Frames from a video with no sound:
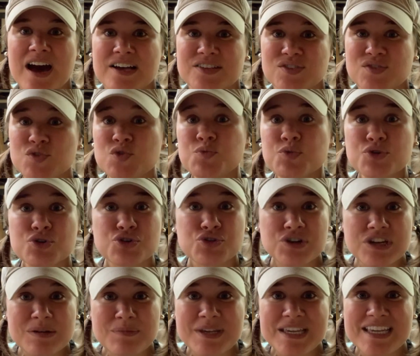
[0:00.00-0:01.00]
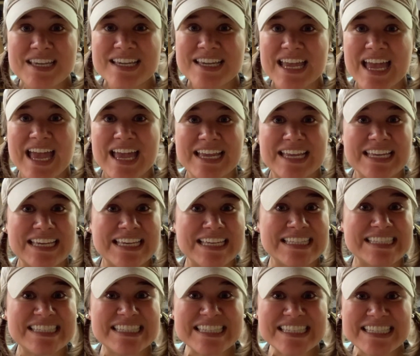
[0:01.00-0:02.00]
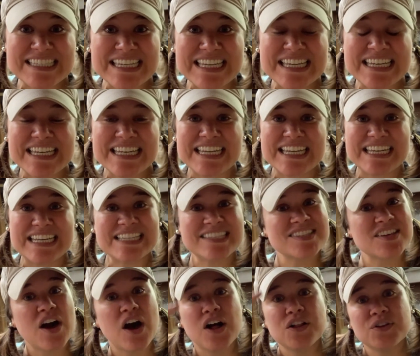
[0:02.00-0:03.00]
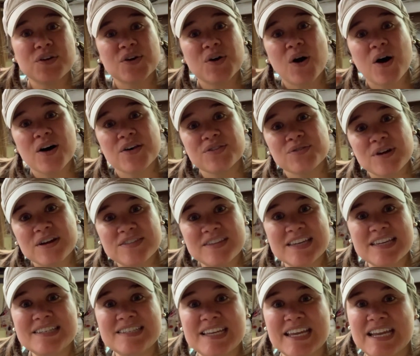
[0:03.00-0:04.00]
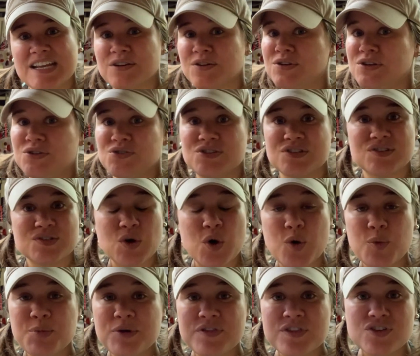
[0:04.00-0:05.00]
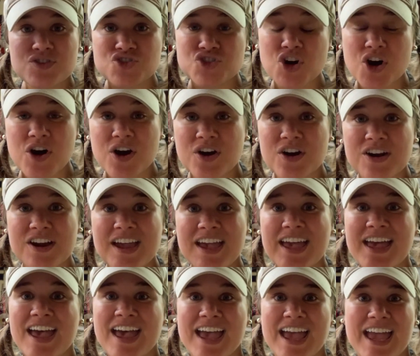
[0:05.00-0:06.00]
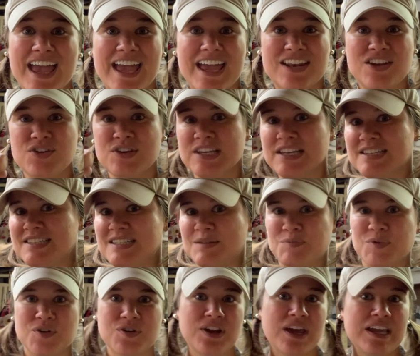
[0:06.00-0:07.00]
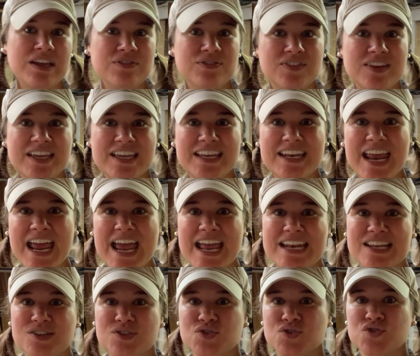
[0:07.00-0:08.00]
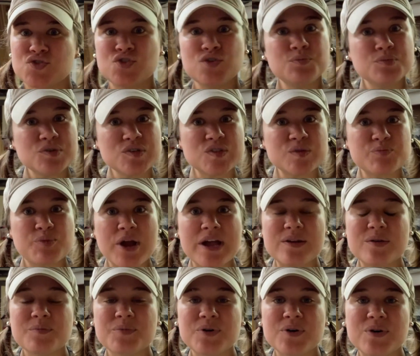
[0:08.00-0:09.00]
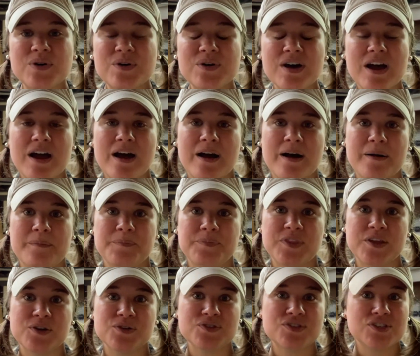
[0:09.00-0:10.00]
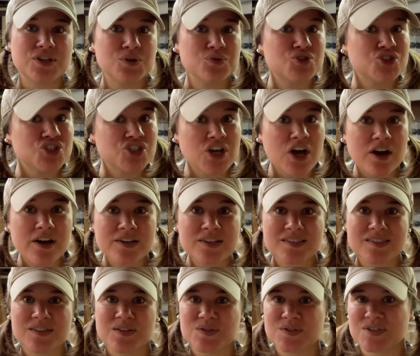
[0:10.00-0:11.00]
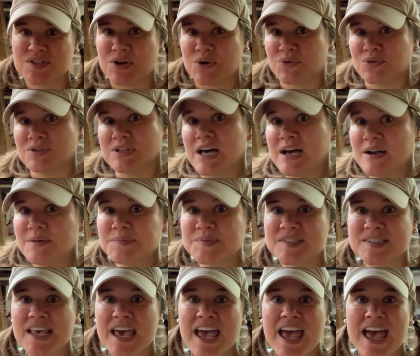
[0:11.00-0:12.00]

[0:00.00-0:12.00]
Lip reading: super creamy and consistent in its color all throughout the container. You just open the jar and you can dip your knife in, and it's super spreadable. There's no chunks, there's no lumps.